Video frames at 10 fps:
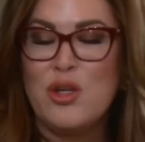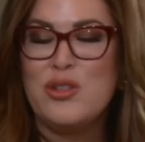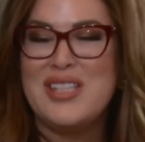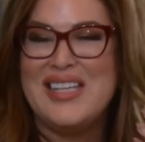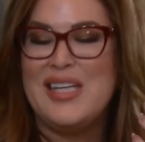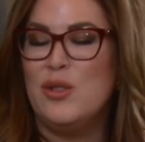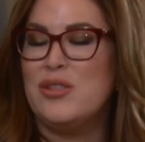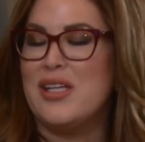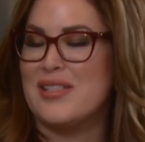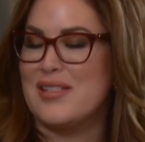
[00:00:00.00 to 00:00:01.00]
Those
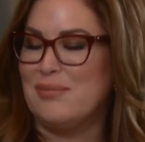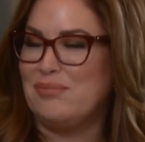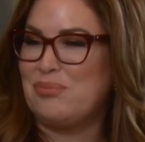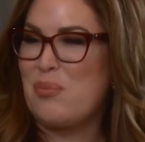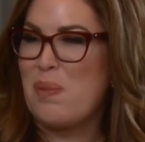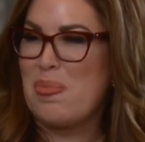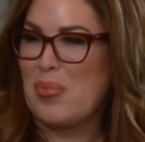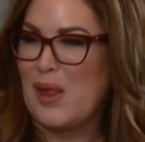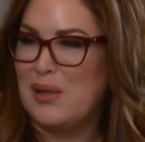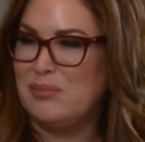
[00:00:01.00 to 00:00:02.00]
idiotas.
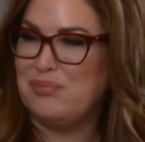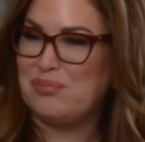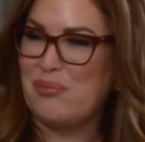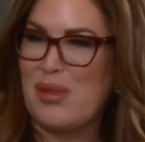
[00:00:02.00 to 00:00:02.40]
What is that?